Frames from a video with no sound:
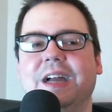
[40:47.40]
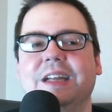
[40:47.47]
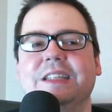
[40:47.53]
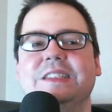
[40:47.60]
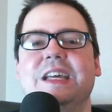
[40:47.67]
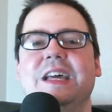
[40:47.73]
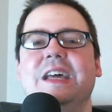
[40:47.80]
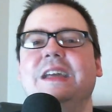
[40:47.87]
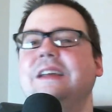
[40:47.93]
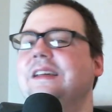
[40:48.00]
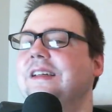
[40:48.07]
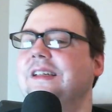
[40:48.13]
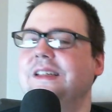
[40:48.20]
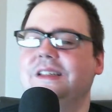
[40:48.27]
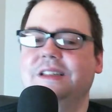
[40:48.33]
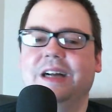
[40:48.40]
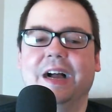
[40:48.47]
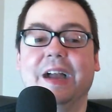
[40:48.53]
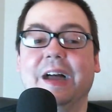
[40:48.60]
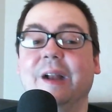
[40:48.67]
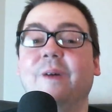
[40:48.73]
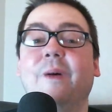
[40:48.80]
I gotta say,
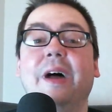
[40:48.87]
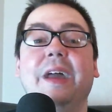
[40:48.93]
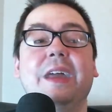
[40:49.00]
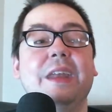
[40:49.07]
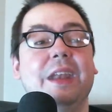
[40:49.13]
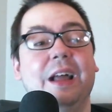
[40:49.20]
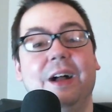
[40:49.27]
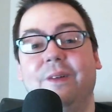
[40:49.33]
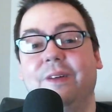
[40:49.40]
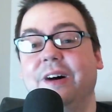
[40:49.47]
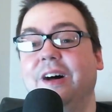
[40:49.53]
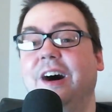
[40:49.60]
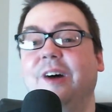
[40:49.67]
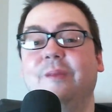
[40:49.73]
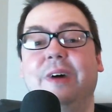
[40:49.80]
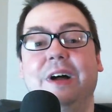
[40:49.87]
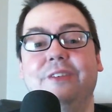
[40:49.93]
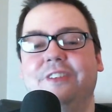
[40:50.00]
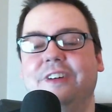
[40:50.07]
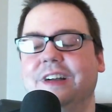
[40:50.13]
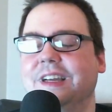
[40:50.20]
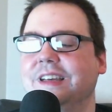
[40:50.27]
I gotta weigh in now on
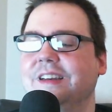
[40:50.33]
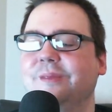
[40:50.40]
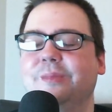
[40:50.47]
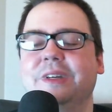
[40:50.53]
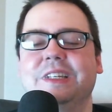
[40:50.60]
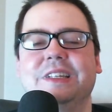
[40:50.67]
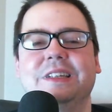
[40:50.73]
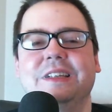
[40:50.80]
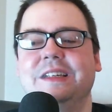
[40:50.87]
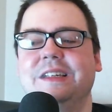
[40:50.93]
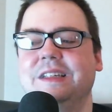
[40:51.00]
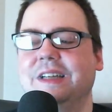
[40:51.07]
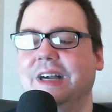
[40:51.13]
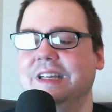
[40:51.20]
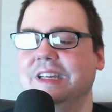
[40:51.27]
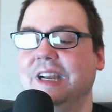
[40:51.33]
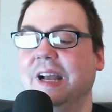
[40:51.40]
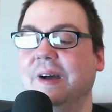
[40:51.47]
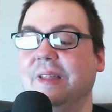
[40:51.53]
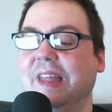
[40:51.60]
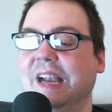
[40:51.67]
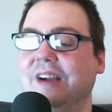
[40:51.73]
my fucking opinion. And
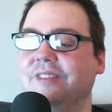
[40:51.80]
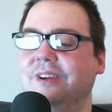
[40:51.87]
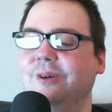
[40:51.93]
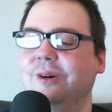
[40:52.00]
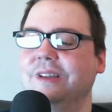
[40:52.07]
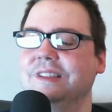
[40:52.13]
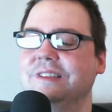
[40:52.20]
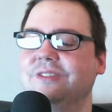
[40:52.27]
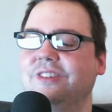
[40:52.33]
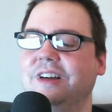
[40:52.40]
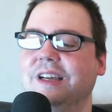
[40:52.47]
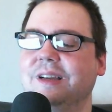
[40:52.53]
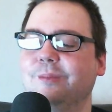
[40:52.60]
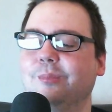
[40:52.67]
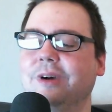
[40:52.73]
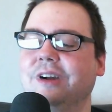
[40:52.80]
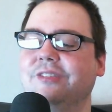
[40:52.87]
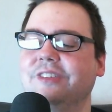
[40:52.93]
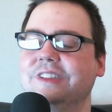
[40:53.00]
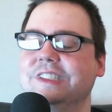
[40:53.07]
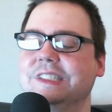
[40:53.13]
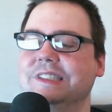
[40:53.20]
you know that everyone's fucking
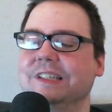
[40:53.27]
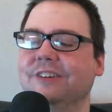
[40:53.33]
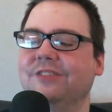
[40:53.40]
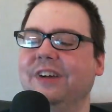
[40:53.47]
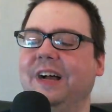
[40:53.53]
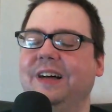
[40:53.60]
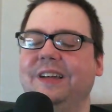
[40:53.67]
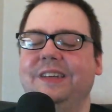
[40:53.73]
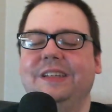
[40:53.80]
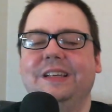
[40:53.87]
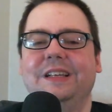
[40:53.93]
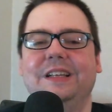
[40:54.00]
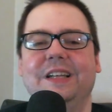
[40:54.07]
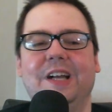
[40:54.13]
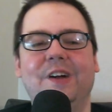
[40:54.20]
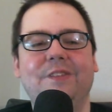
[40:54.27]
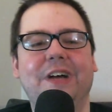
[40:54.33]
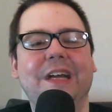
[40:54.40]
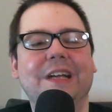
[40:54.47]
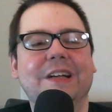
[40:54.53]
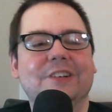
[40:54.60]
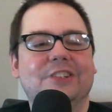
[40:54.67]
preferences are valid.
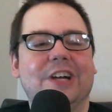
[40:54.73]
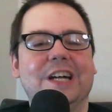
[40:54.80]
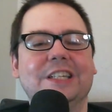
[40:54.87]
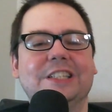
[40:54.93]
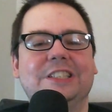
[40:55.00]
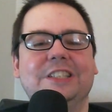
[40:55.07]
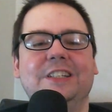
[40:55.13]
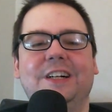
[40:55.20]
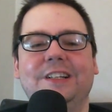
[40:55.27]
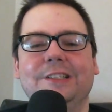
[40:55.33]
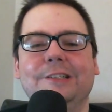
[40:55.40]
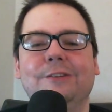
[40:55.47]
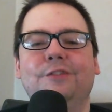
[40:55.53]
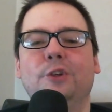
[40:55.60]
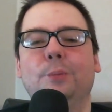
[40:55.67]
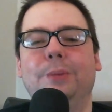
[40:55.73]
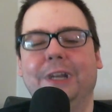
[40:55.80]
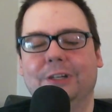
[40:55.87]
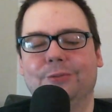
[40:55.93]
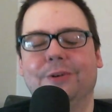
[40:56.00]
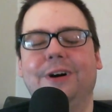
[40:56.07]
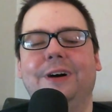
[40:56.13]
I'm not here trying to shit on you if you
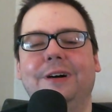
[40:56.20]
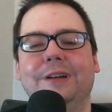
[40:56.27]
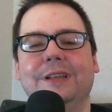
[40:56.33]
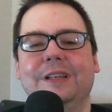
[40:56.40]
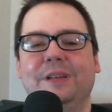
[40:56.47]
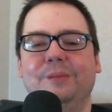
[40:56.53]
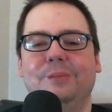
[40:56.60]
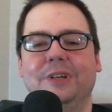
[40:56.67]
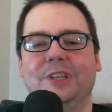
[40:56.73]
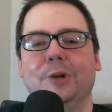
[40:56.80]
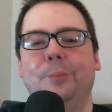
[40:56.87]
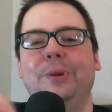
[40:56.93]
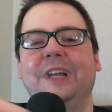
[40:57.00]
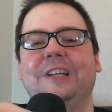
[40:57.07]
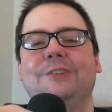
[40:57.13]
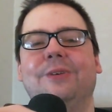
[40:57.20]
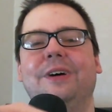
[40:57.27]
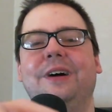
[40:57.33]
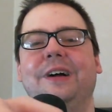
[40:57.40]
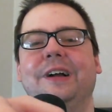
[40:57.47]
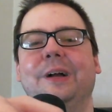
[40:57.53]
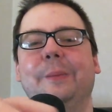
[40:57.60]
picked wrong. But you picked
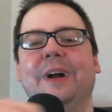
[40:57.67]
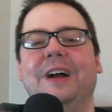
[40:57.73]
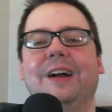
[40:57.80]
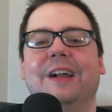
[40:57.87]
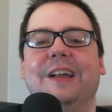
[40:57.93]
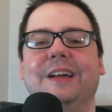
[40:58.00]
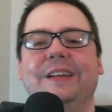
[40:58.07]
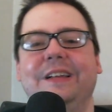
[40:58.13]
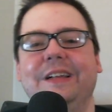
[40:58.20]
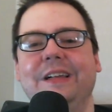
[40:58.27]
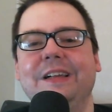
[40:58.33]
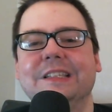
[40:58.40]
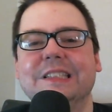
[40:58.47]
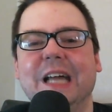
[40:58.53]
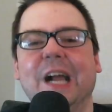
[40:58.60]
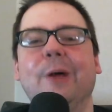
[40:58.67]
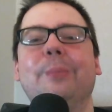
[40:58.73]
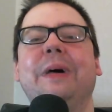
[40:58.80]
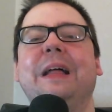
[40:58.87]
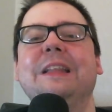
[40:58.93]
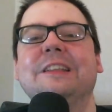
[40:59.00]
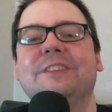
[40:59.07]
wrong, America.
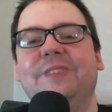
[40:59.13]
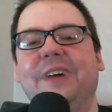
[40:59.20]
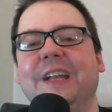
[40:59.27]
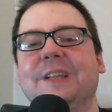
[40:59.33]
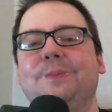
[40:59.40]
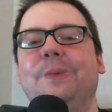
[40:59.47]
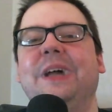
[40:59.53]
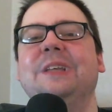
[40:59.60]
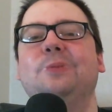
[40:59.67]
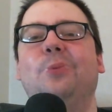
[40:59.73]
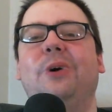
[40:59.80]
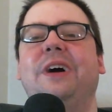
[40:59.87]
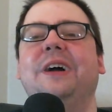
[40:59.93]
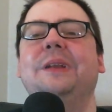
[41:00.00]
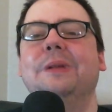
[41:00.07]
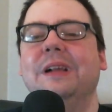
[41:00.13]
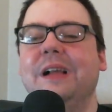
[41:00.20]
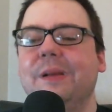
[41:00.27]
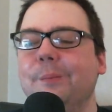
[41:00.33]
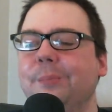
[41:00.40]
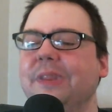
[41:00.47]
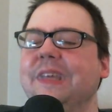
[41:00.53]
Psychopathics from Outer Space 1.
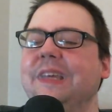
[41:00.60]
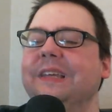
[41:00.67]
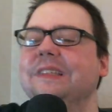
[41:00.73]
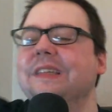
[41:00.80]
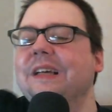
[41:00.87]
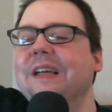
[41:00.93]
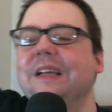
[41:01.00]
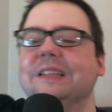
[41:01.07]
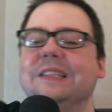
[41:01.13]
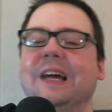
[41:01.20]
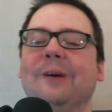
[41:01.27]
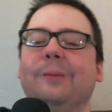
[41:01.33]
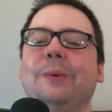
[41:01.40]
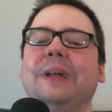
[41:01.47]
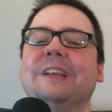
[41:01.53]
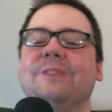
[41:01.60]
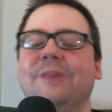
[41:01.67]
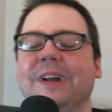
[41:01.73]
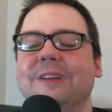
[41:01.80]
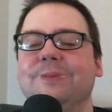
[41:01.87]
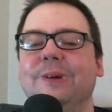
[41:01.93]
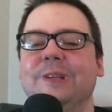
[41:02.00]
Please.
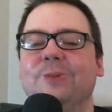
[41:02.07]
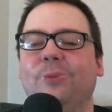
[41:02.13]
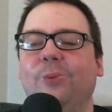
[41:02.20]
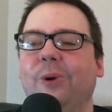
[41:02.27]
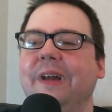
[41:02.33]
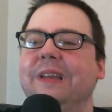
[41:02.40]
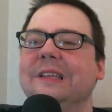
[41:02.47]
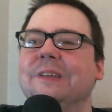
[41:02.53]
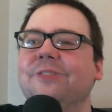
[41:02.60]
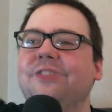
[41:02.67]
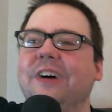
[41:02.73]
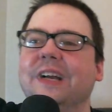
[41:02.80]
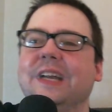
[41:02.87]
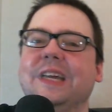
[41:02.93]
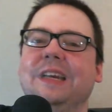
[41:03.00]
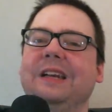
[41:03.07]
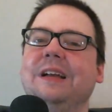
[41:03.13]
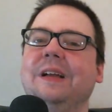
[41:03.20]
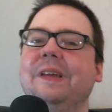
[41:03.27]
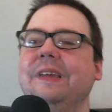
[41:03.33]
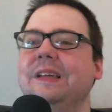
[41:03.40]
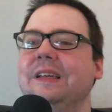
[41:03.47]
Psychopathics from Outer Space 1 is a fucking